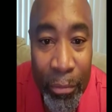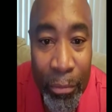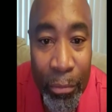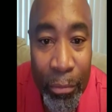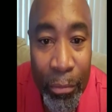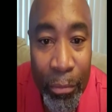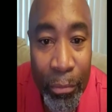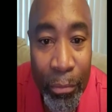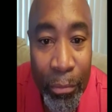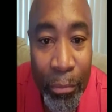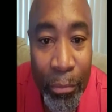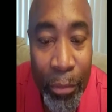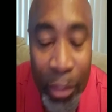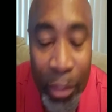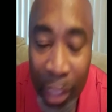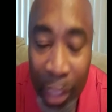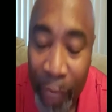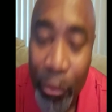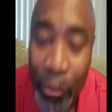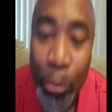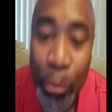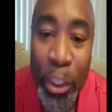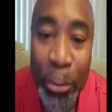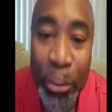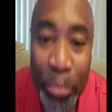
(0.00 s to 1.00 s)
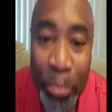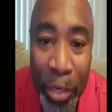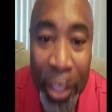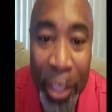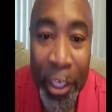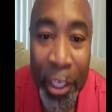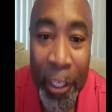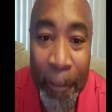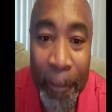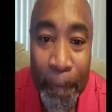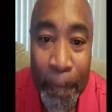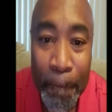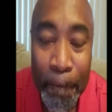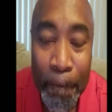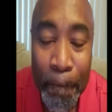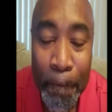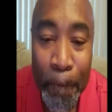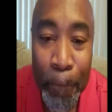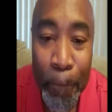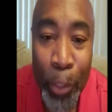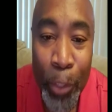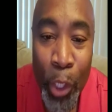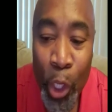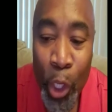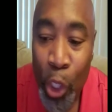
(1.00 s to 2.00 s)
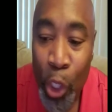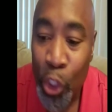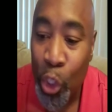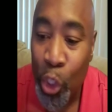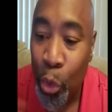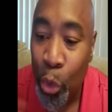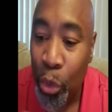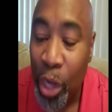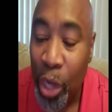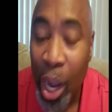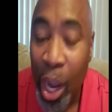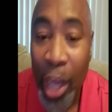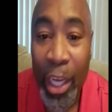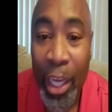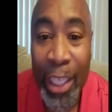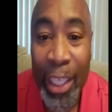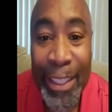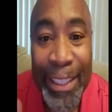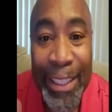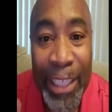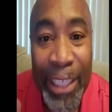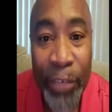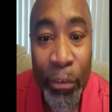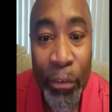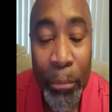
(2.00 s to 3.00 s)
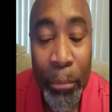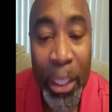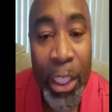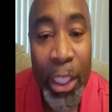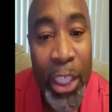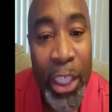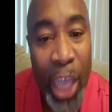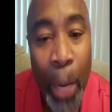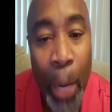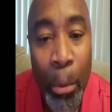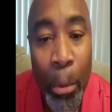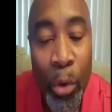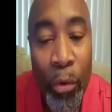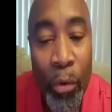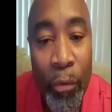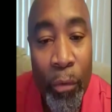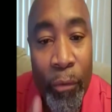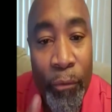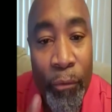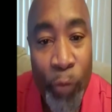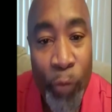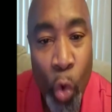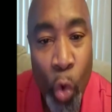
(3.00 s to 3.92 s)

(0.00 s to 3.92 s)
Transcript: So God has given me double for my trouble.